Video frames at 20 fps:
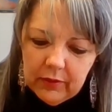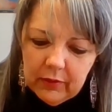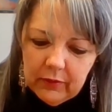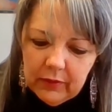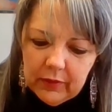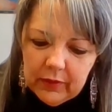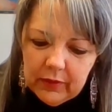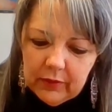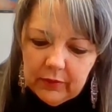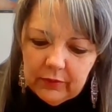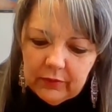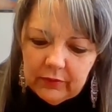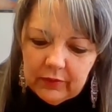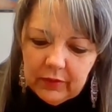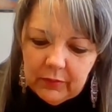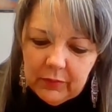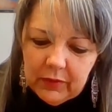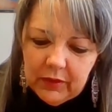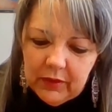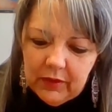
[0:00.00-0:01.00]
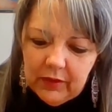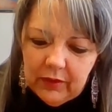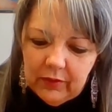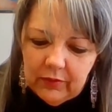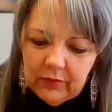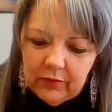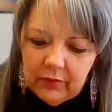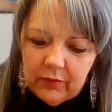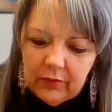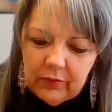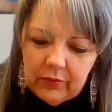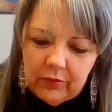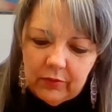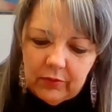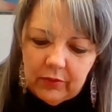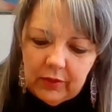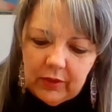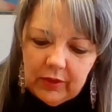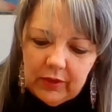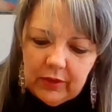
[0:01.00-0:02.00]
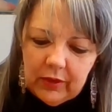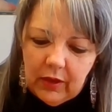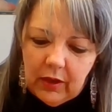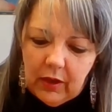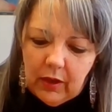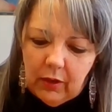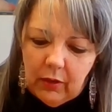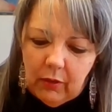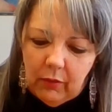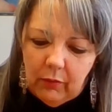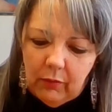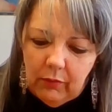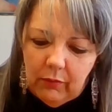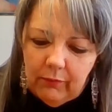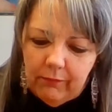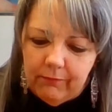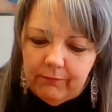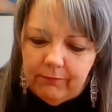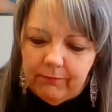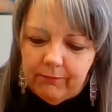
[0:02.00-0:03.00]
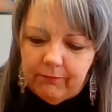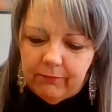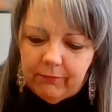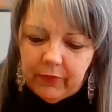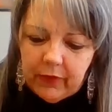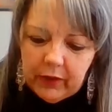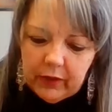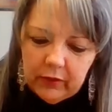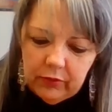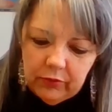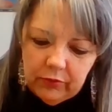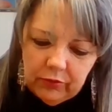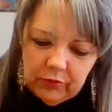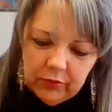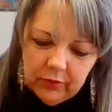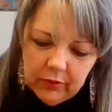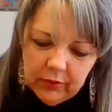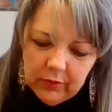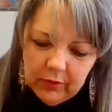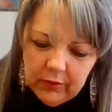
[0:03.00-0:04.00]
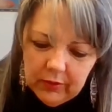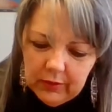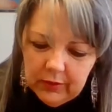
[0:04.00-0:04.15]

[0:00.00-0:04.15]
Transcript: There we go. Some of these are sliding out. Budge.